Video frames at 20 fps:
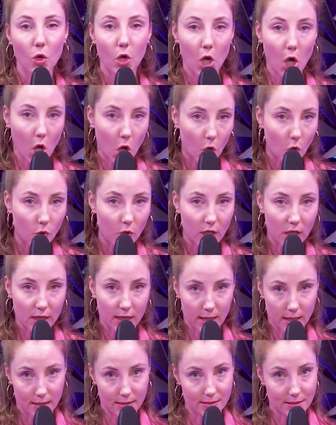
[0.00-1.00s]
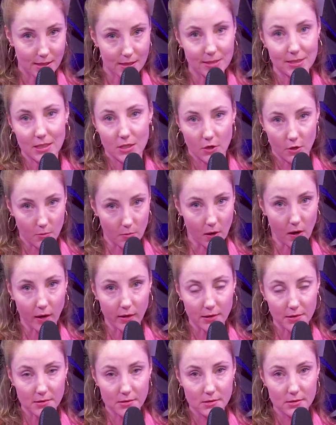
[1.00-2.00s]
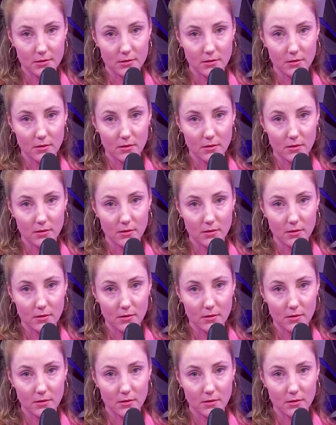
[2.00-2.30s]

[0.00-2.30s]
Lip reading: coding that exists in our bodies.